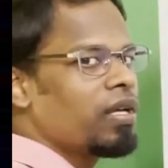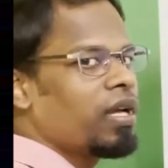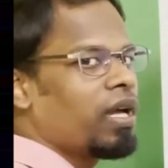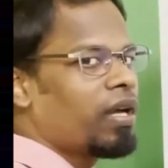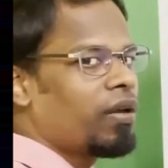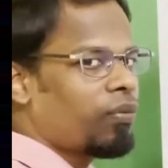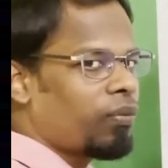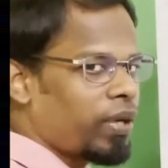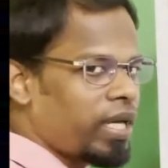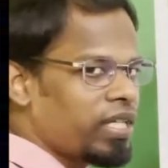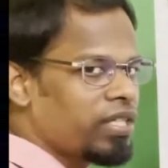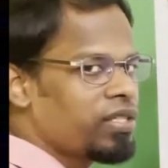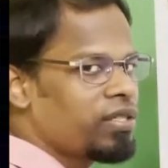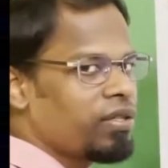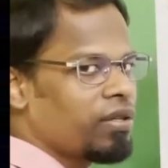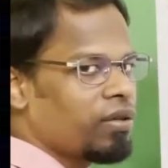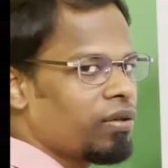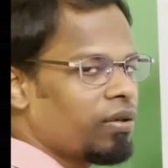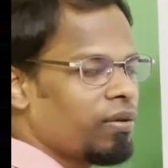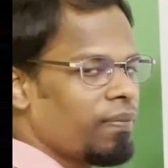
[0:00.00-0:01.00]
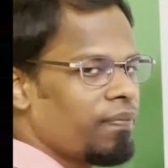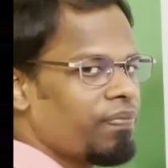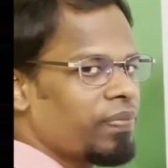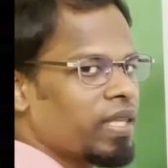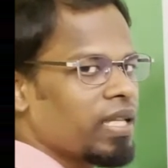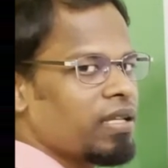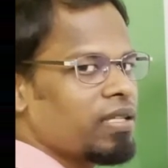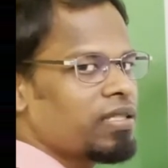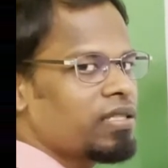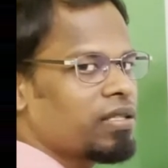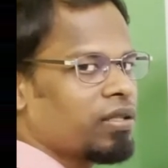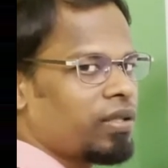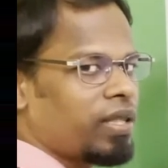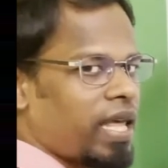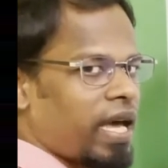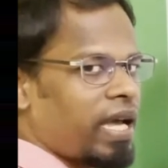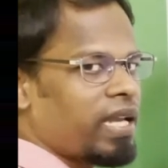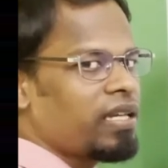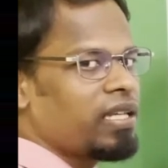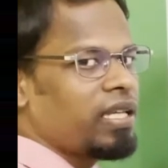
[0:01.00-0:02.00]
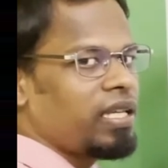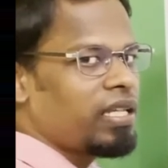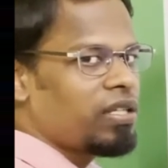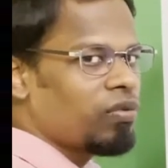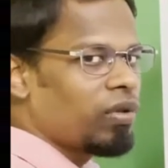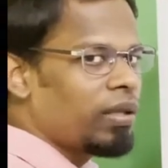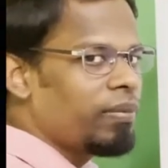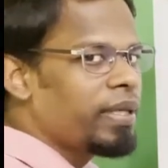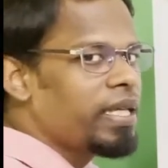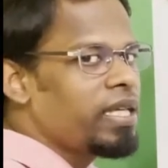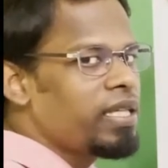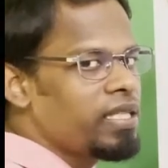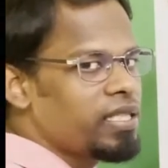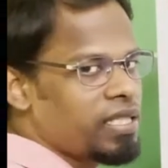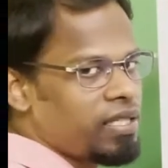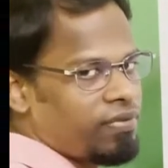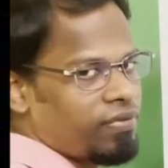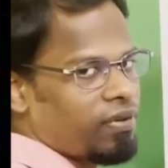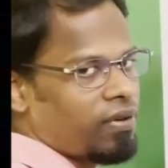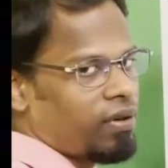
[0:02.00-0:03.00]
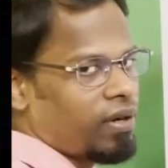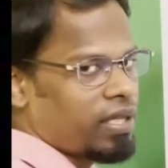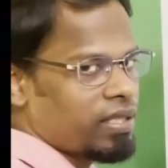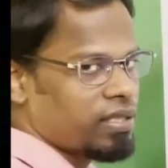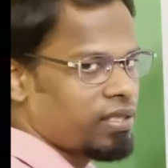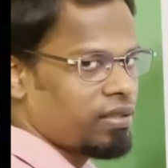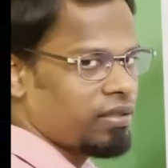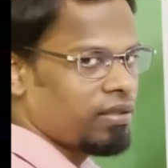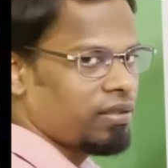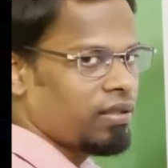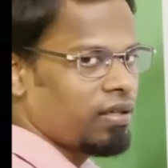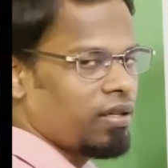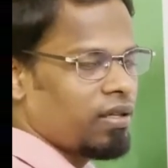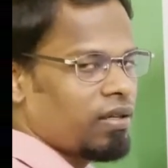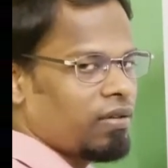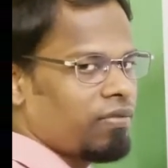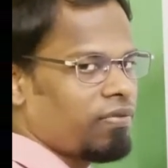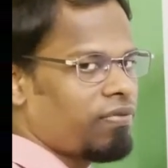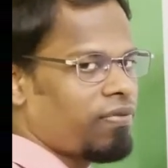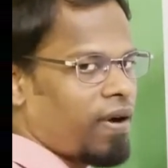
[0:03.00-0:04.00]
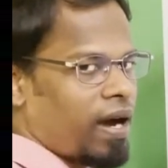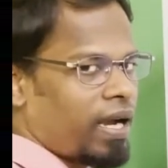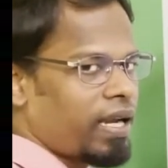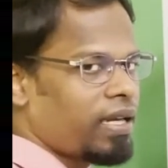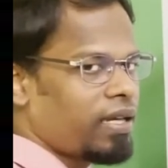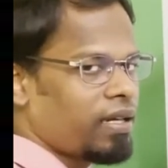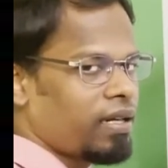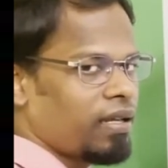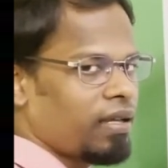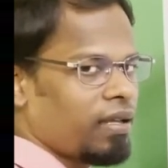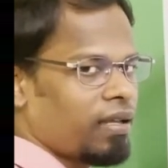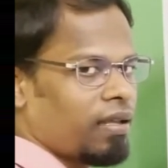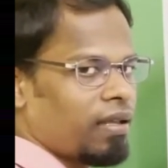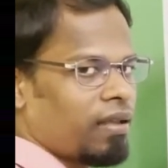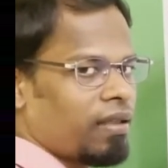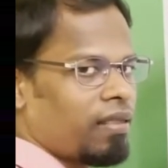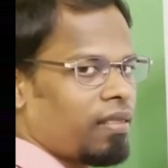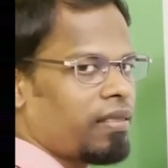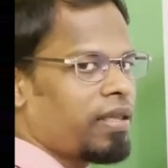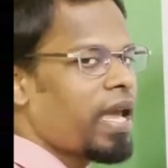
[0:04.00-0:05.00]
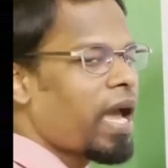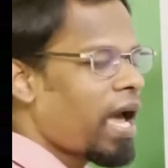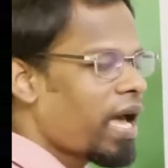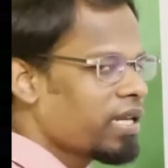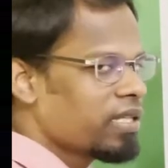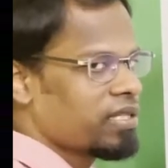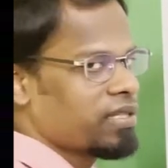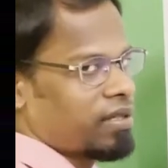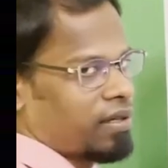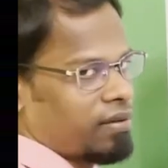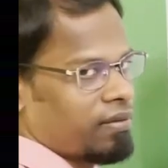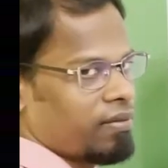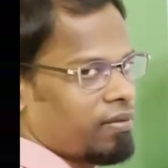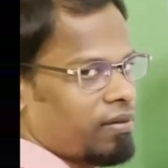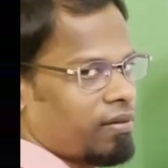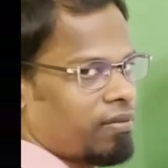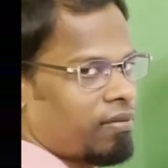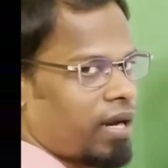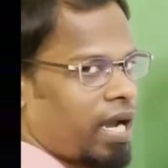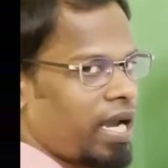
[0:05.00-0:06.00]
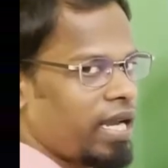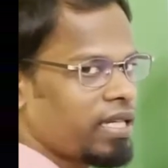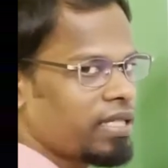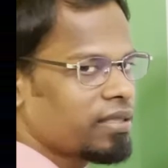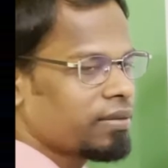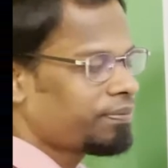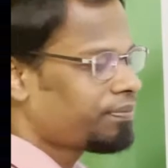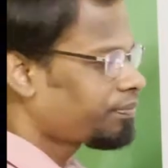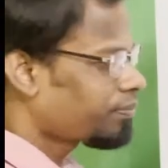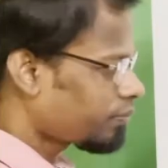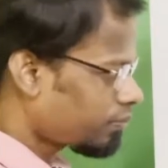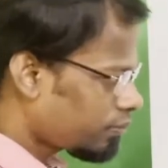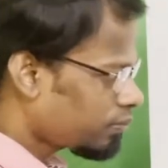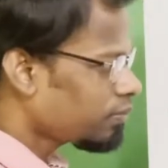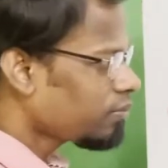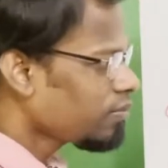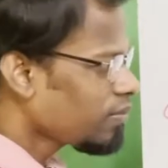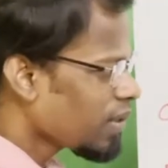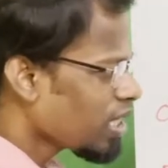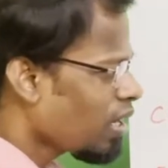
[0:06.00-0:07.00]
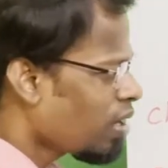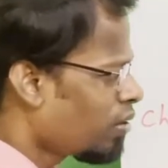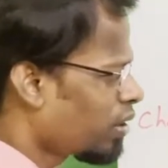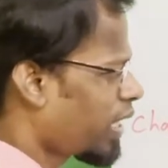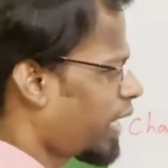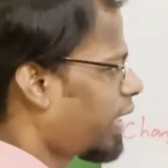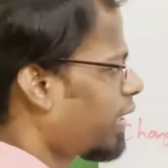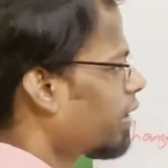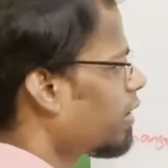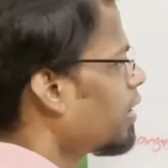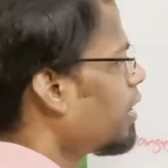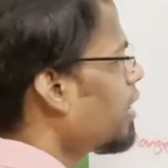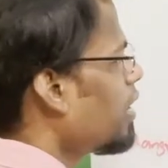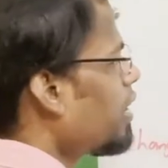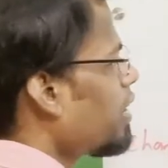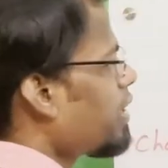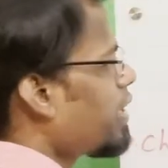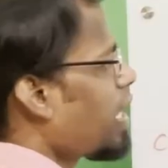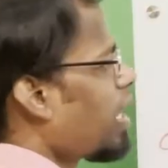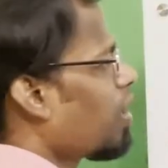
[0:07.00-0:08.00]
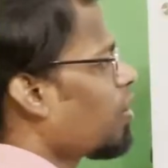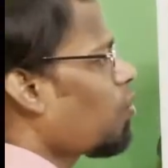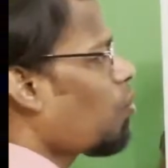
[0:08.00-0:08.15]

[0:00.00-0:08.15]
a ratio so that it will be easy for us to find the answer, right? Okay, now